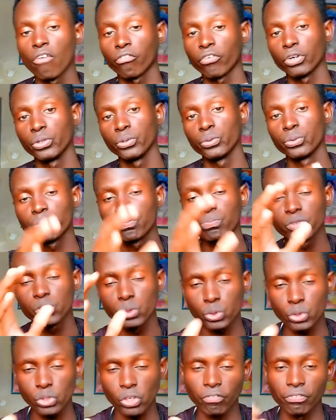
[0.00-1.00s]
for you
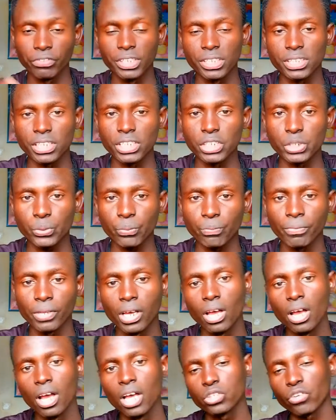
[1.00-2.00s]
to solve this issue.
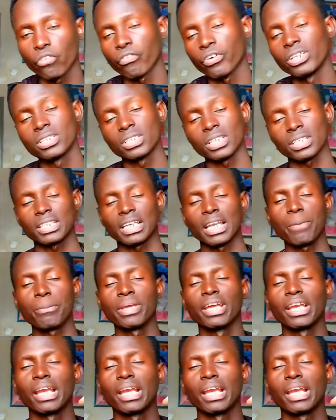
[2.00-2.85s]
So for instance, let